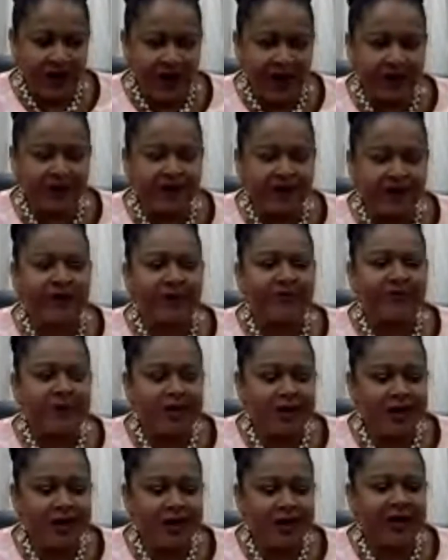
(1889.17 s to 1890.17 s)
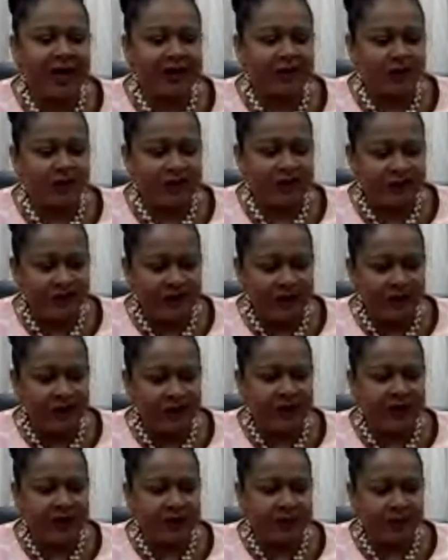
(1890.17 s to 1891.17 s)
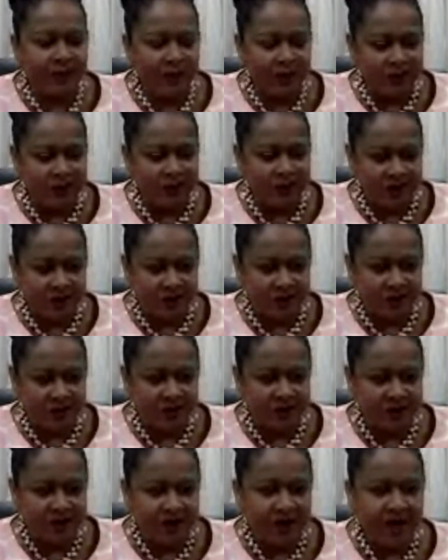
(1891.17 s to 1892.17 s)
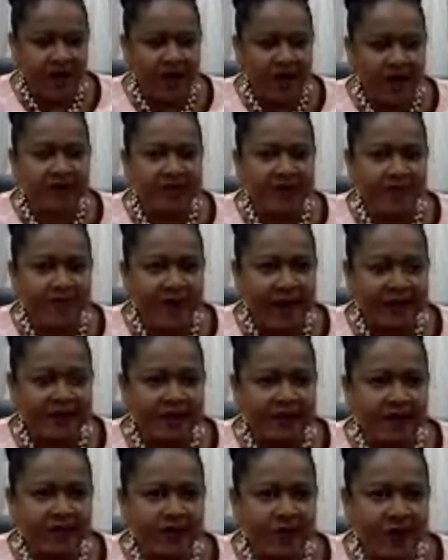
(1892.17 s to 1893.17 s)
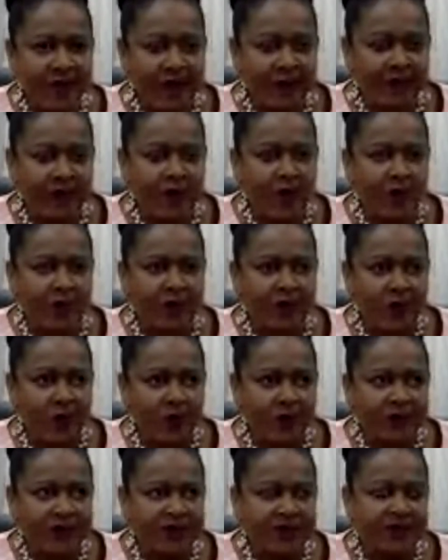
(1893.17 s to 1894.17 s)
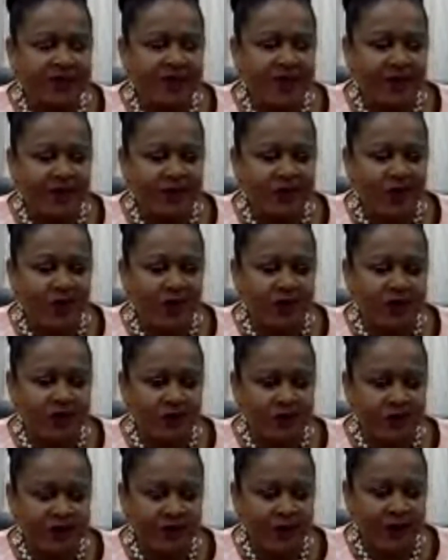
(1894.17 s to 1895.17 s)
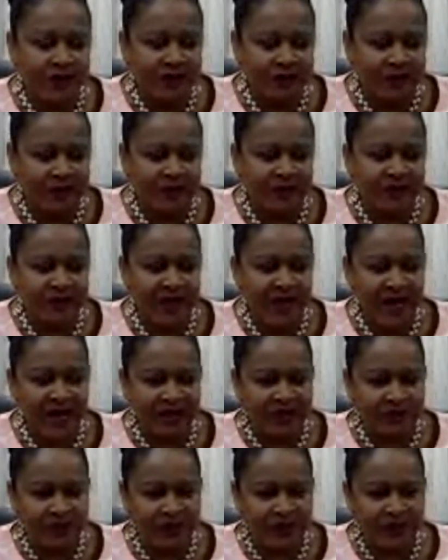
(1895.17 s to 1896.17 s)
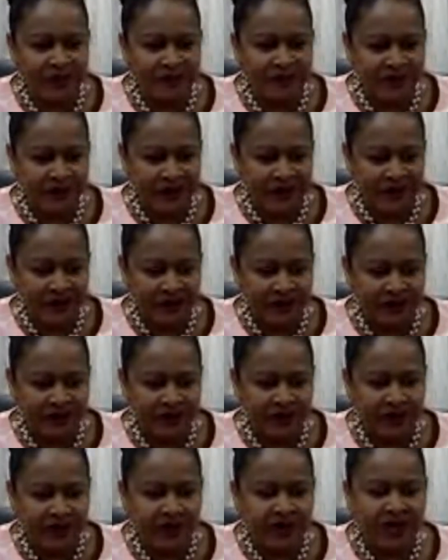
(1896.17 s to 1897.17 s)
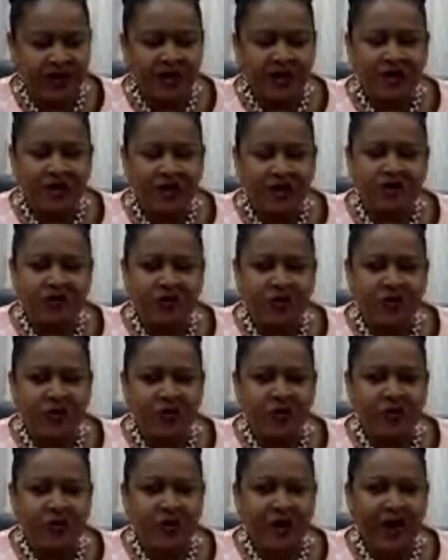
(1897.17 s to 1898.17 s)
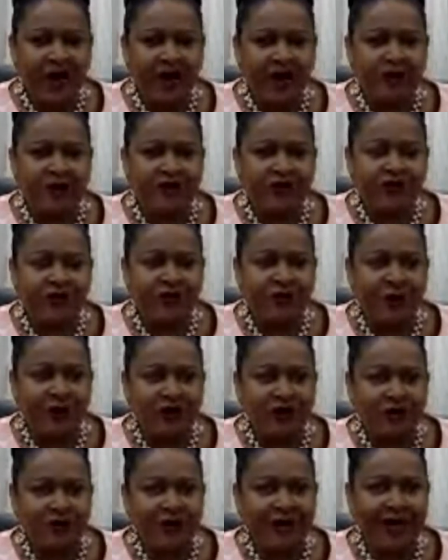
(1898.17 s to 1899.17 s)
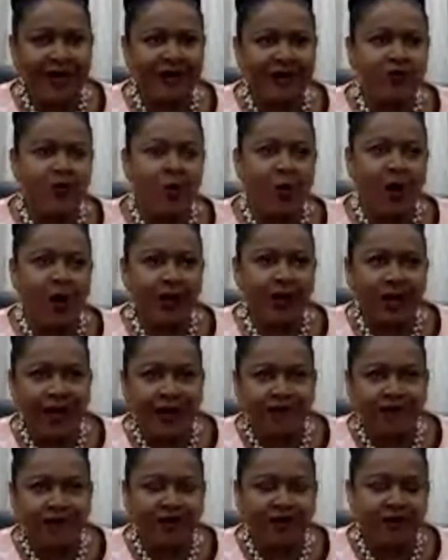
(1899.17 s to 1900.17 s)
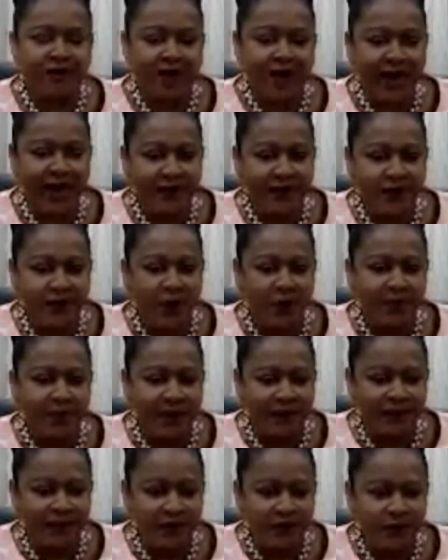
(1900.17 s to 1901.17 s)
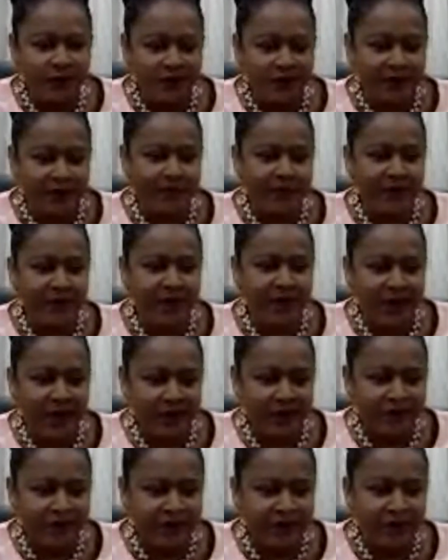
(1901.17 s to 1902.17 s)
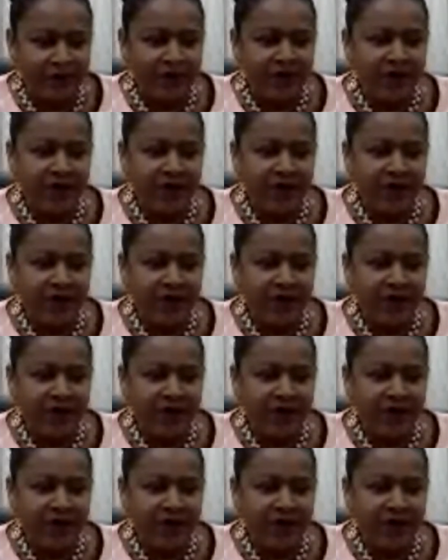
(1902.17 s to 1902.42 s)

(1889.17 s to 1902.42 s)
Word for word: And for me, that was very important. I was ambassador to CARICOM and OECS, and I was also responsible for diaspora affairs. So I was responsible at one level, the CARICOM level, which is a bigger level.